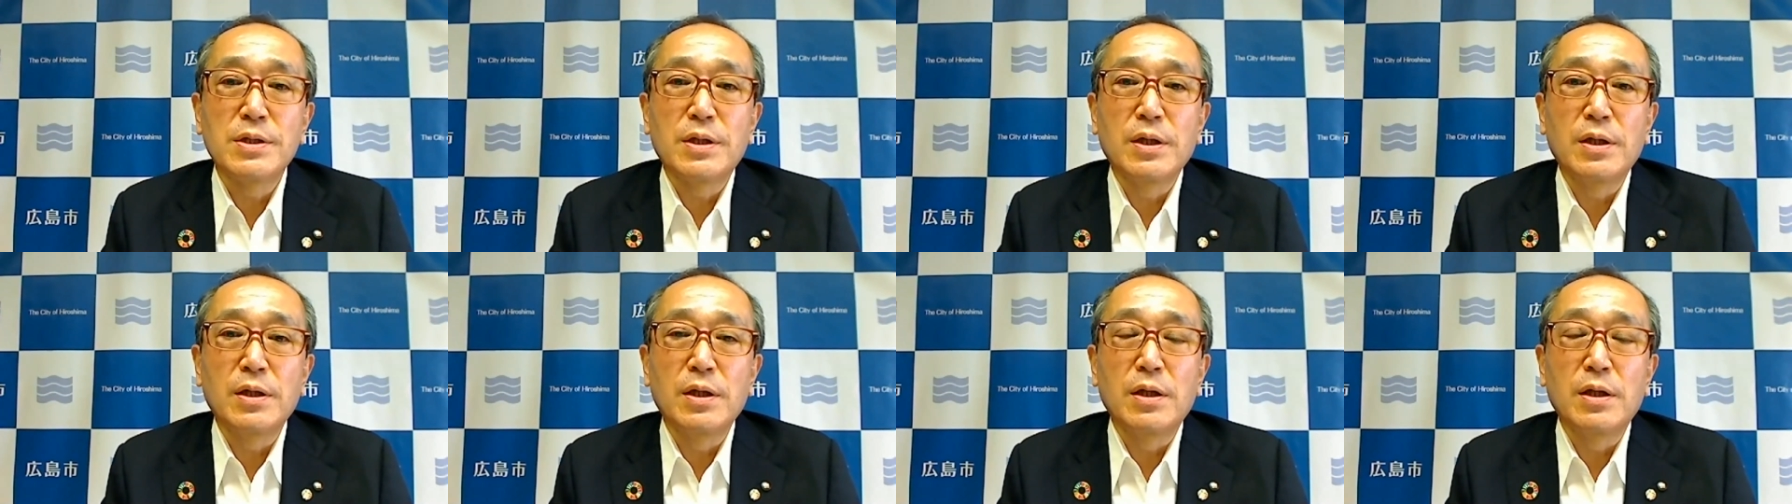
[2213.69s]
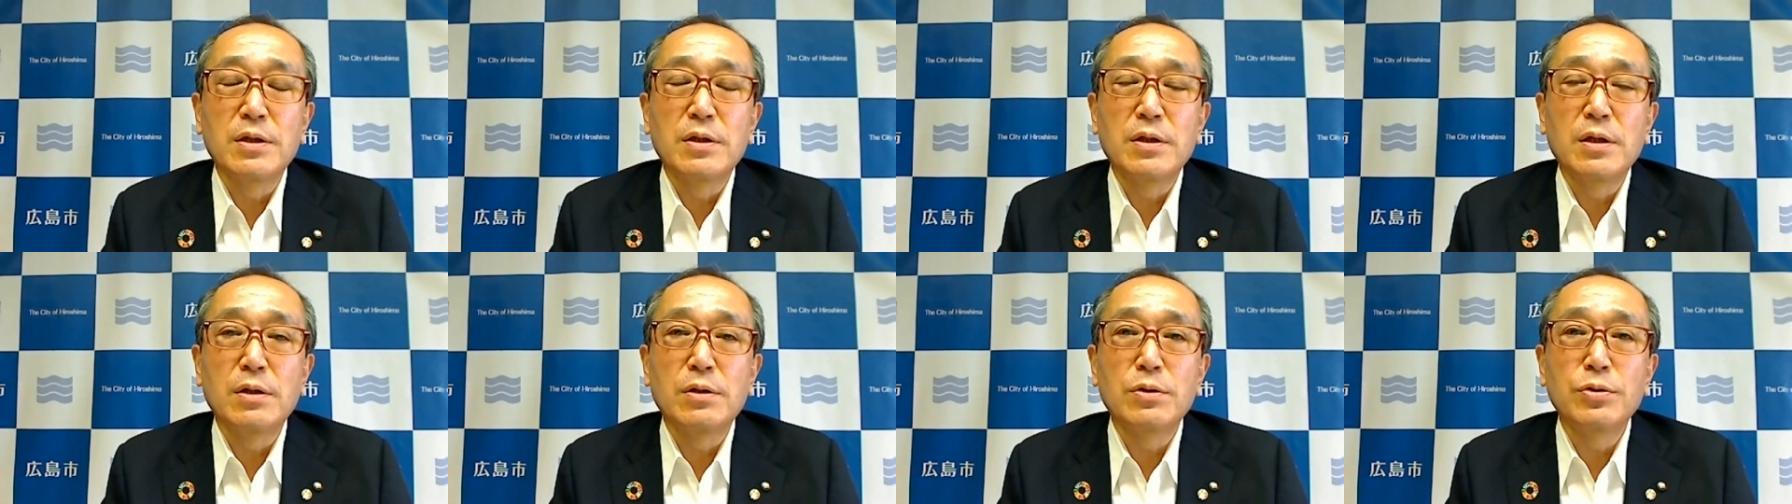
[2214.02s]
We
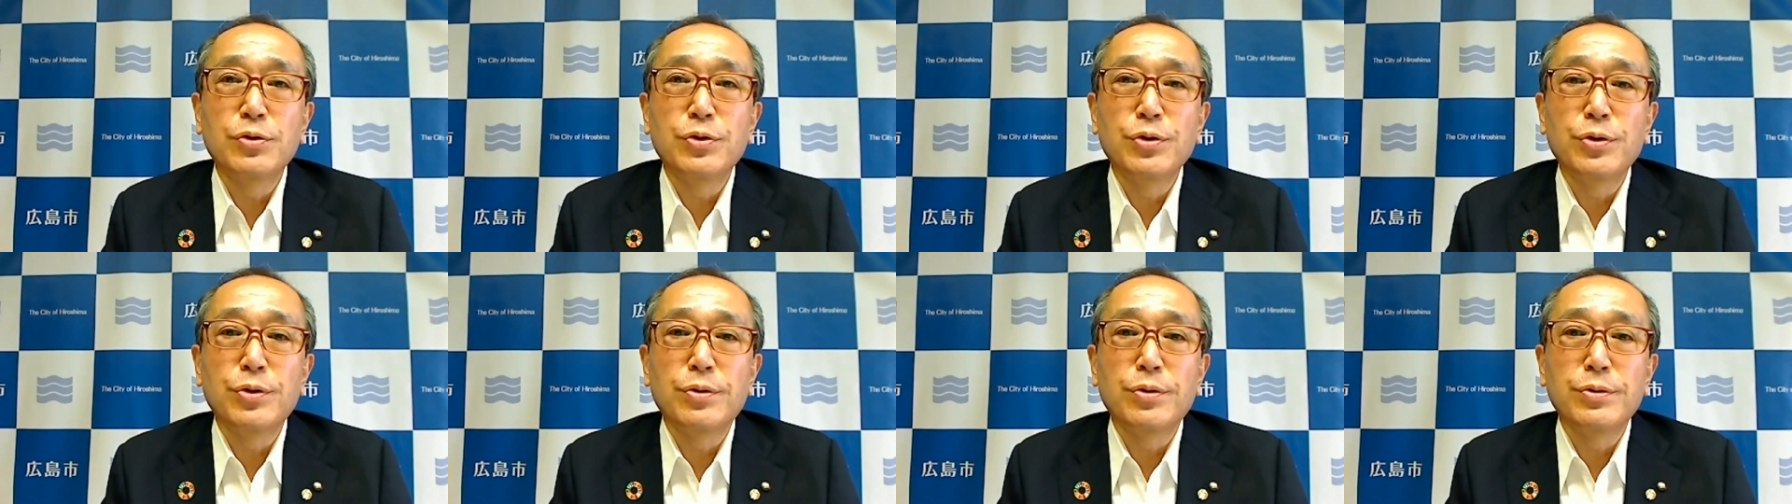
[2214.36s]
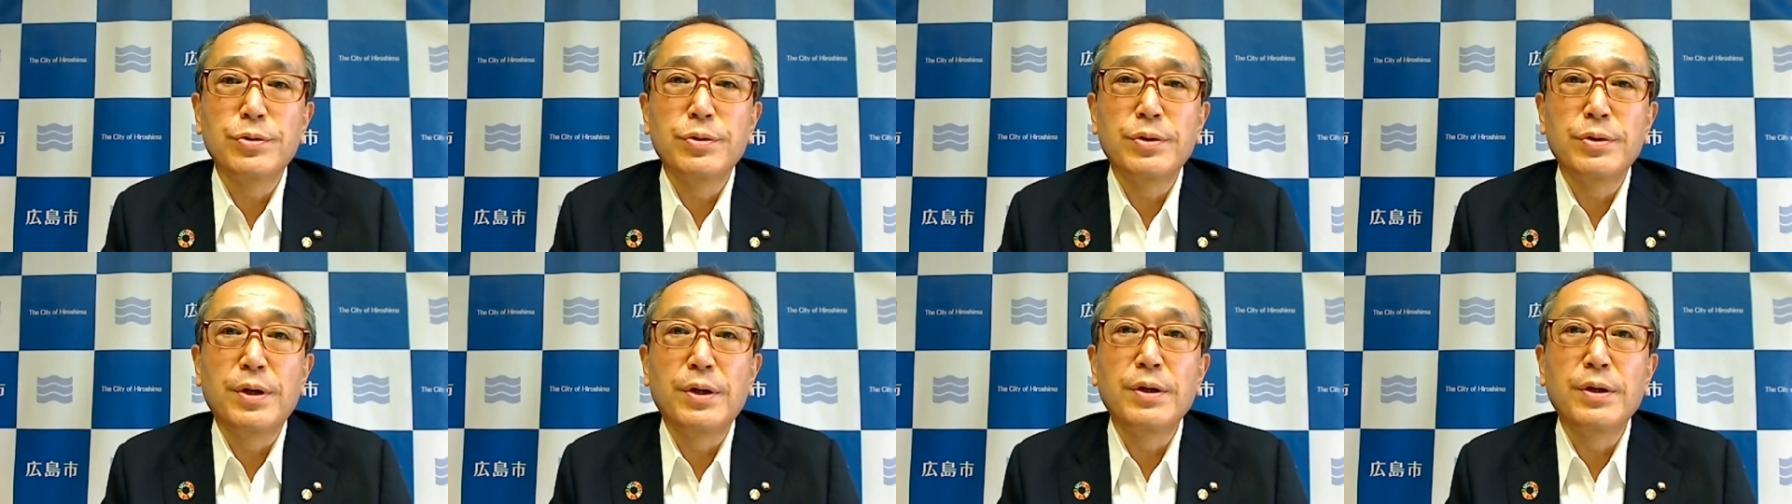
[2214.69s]
want to
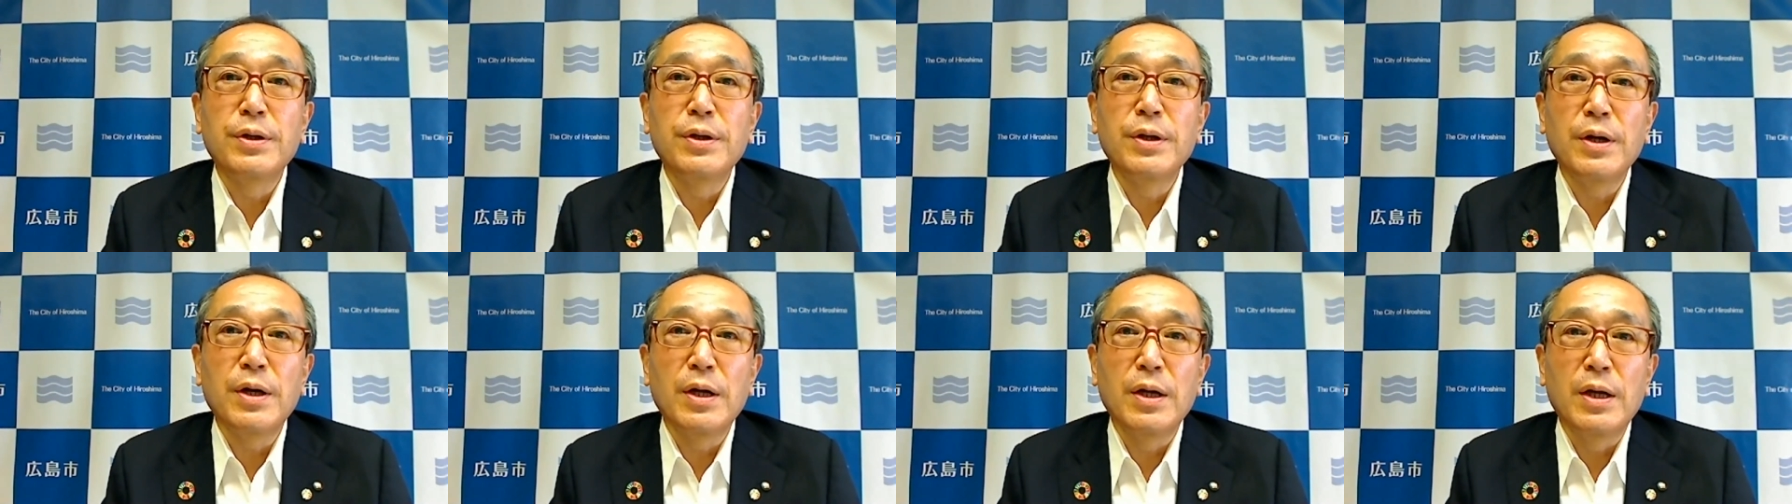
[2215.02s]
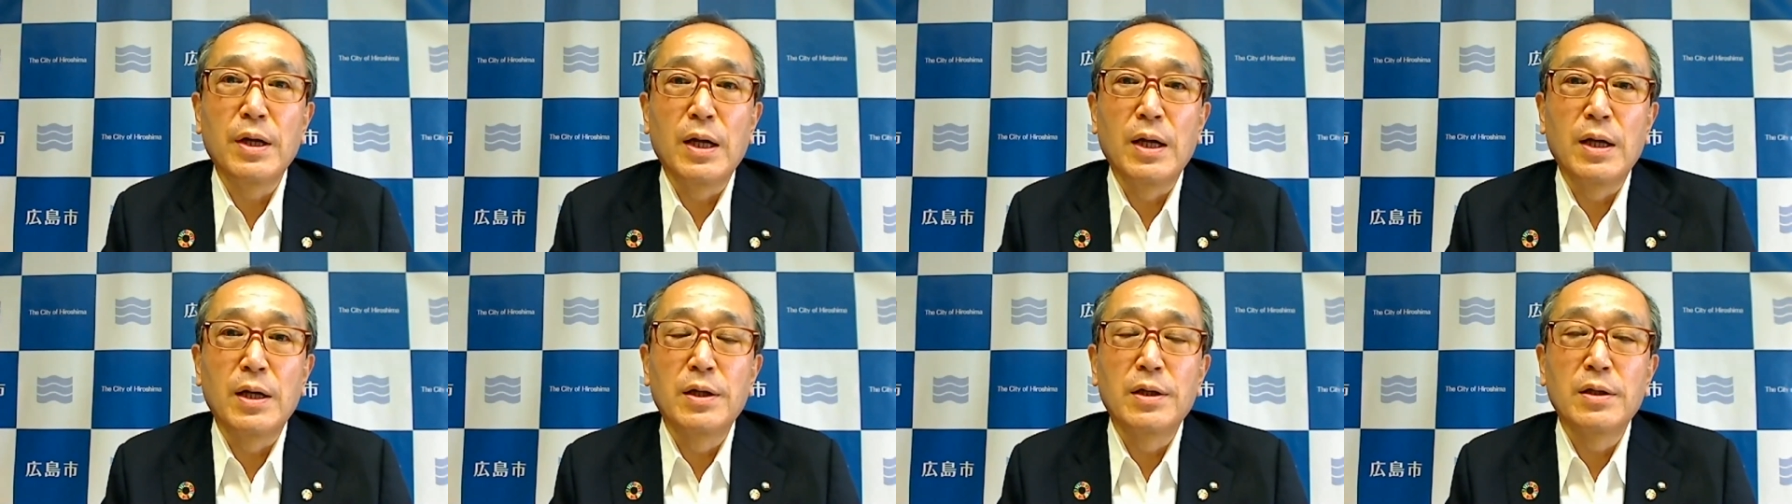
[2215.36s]
accumulate our
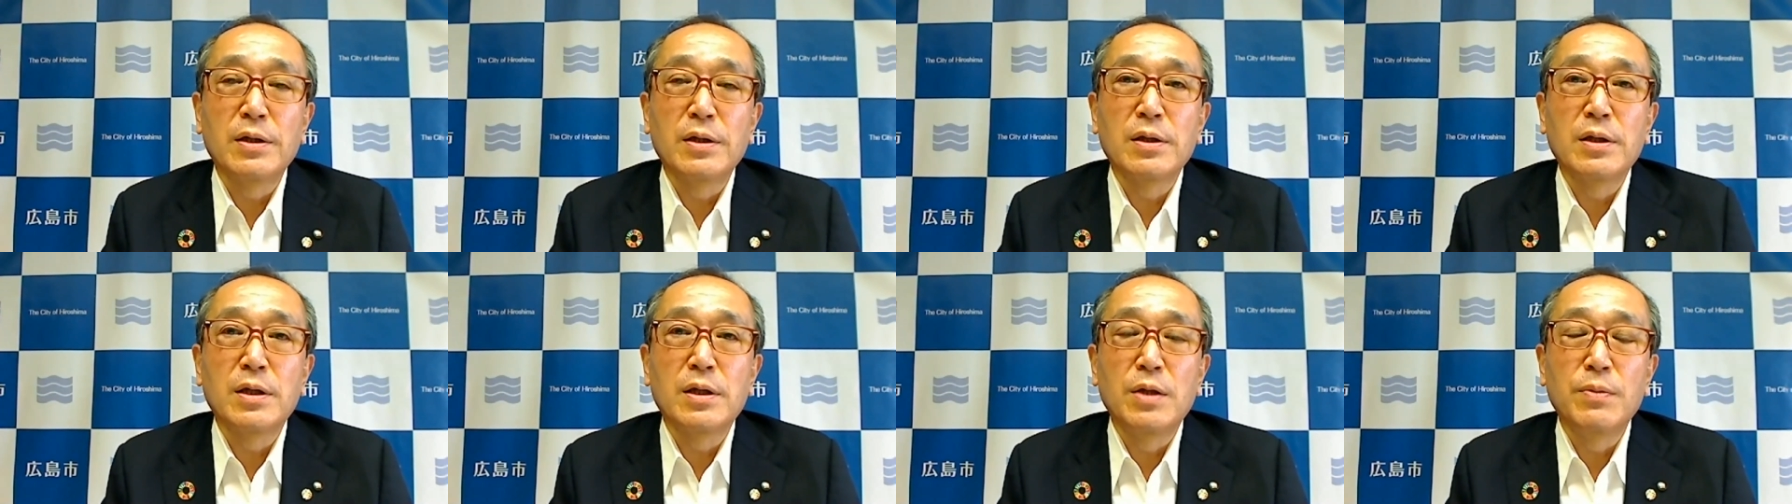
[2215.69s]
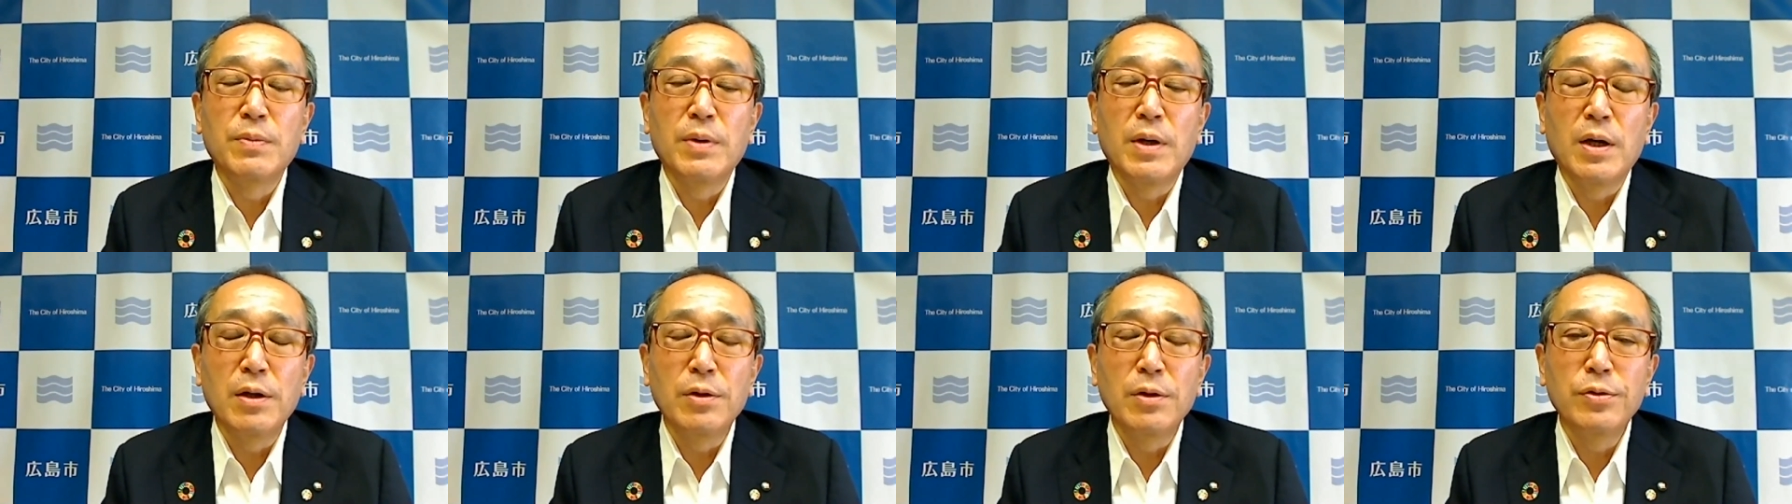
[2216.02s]

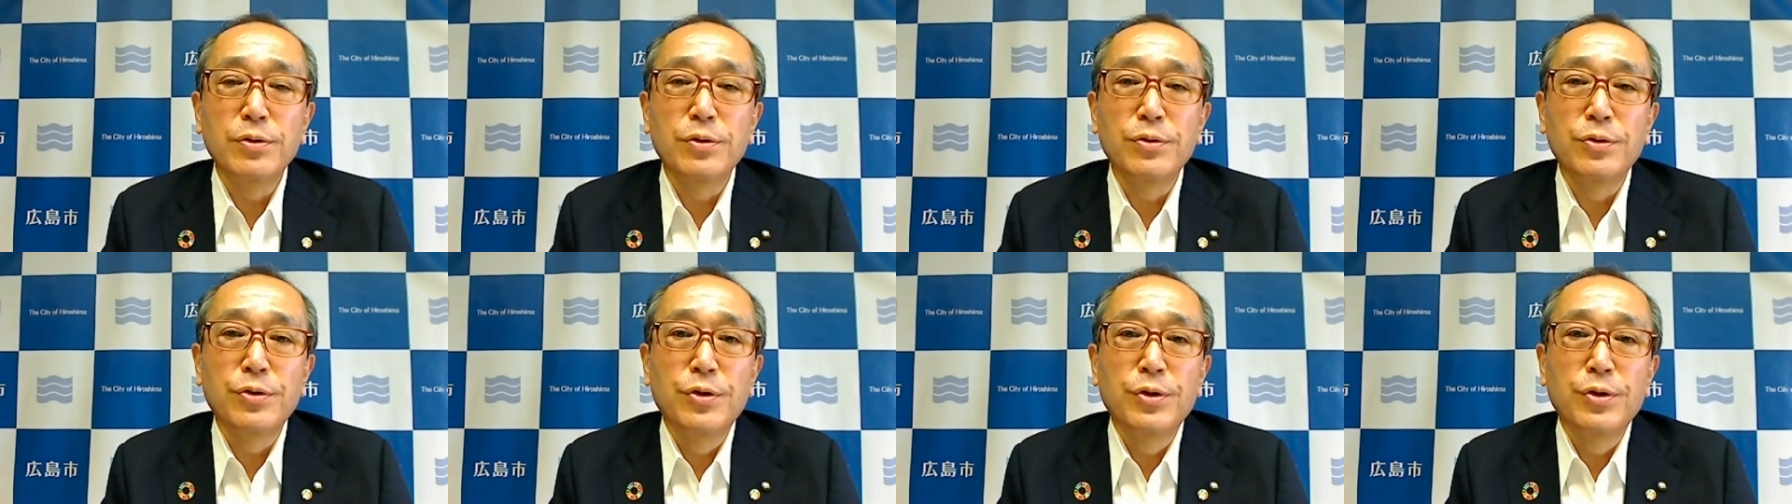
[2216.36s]
efforts